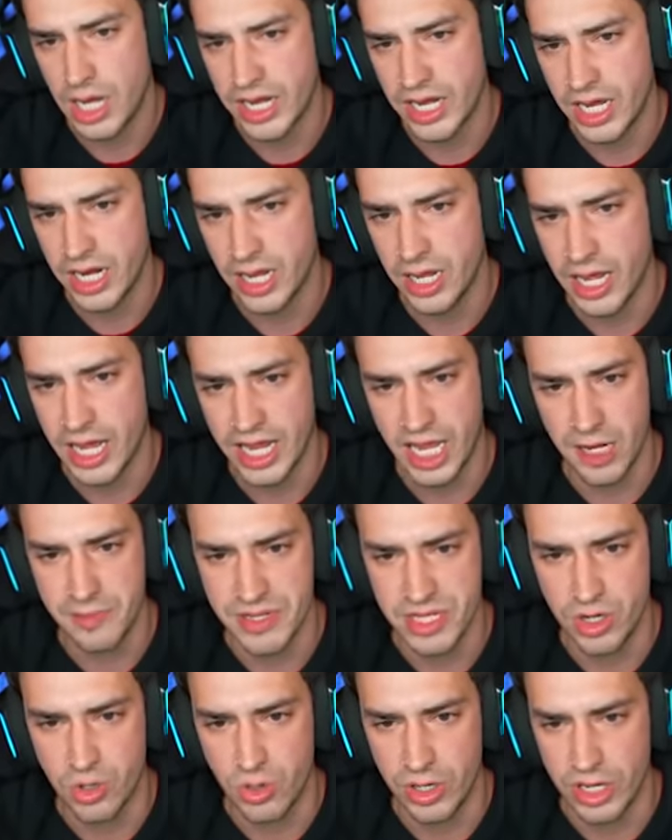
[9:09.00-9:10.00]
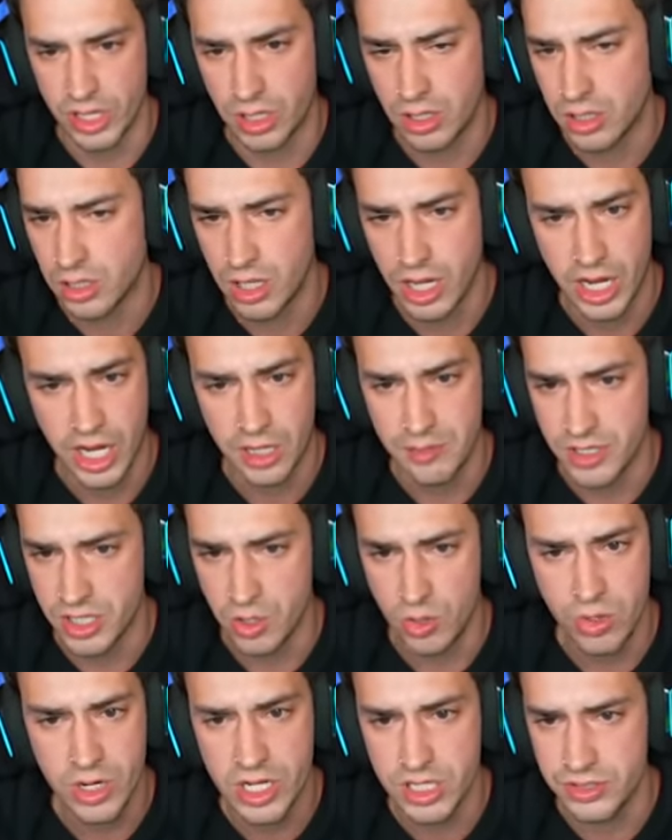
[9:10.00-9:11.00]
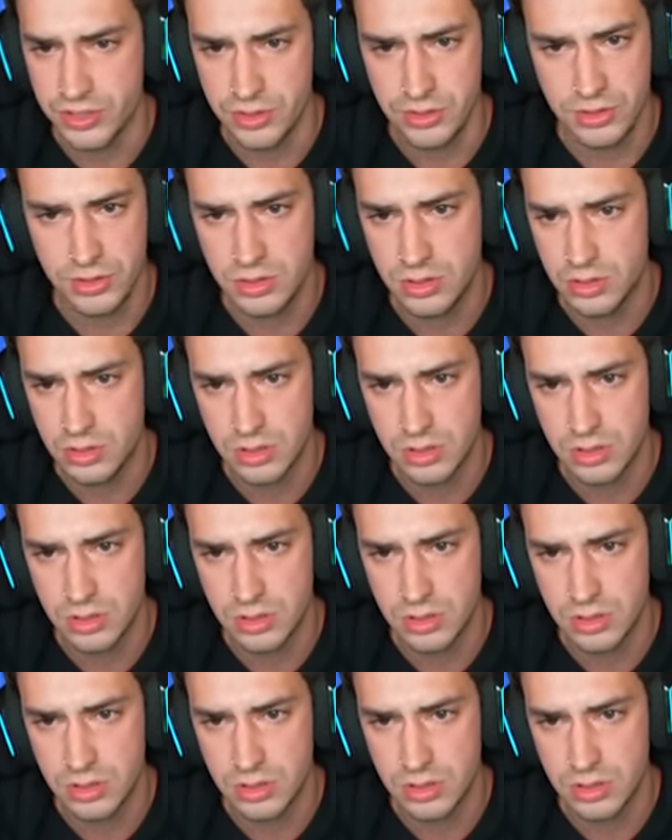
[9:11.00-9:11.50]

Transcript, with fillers: I gotta, I gotta be quick. I gotta be quick, dude.